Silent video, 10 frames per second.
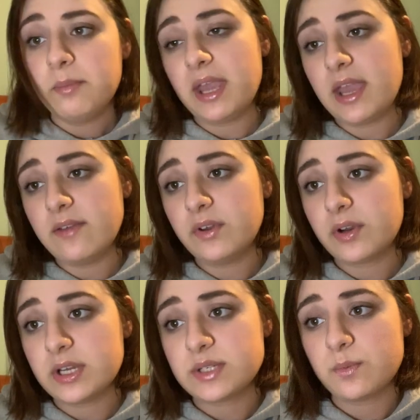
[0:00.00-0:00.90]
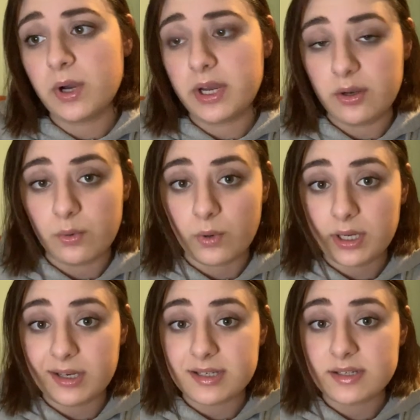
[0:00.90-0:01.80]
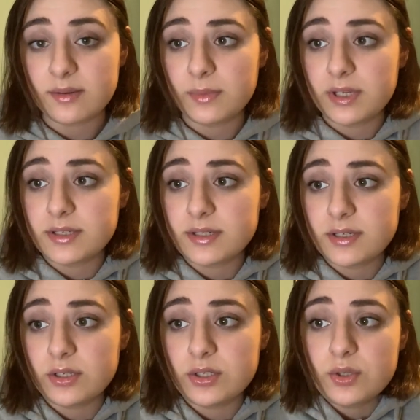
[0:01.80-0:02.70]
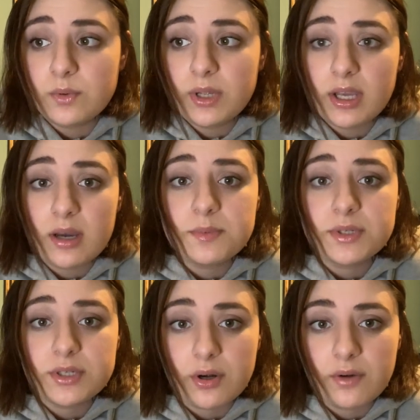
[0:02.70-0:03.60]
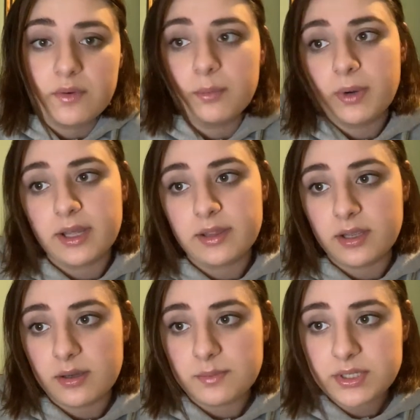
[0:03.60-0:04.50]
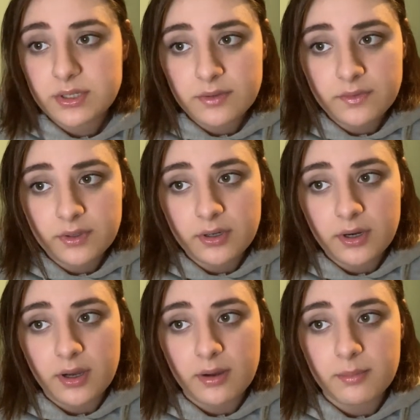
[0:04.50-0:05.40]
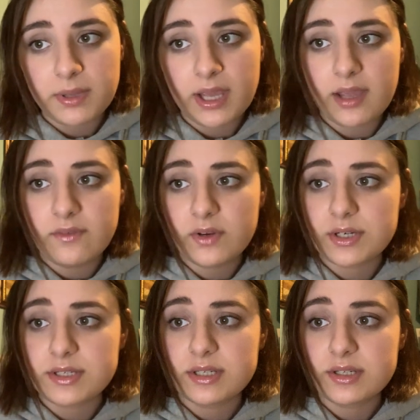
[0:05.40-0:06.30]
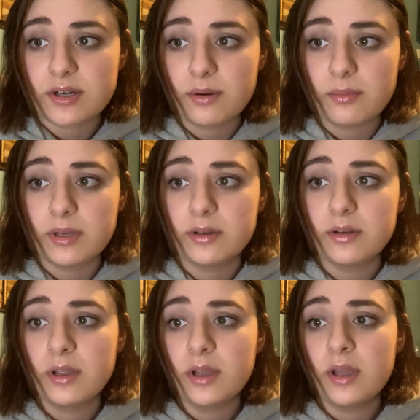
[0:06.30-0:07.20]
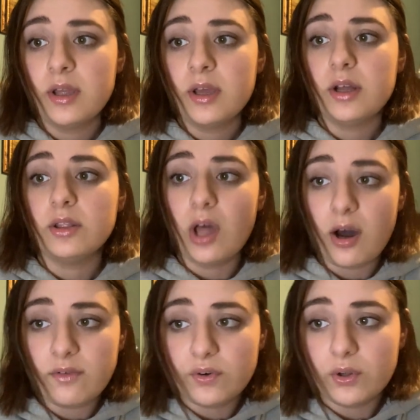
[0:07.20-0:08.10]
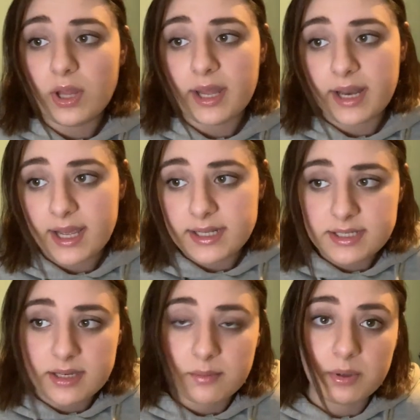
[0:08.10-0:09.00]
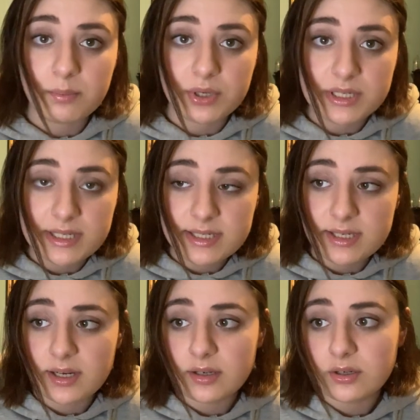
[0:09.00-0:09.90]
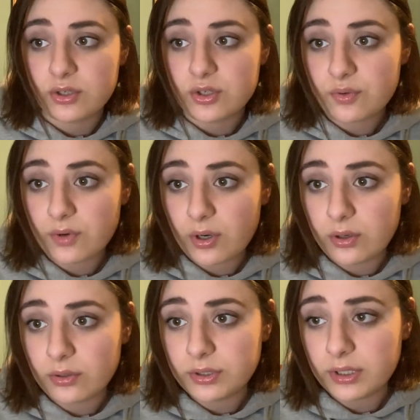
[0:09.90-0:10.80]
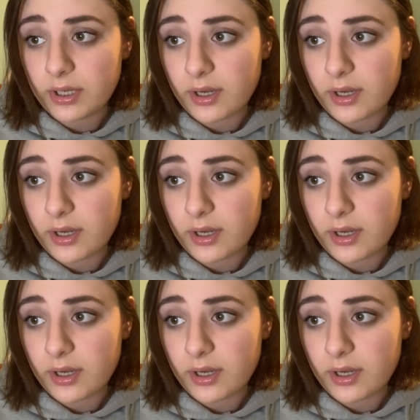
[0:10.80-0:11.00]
behavior is what an organism is doing, observed by the observer. Behavior is determined, lawful, and hence can be predicted and controlled.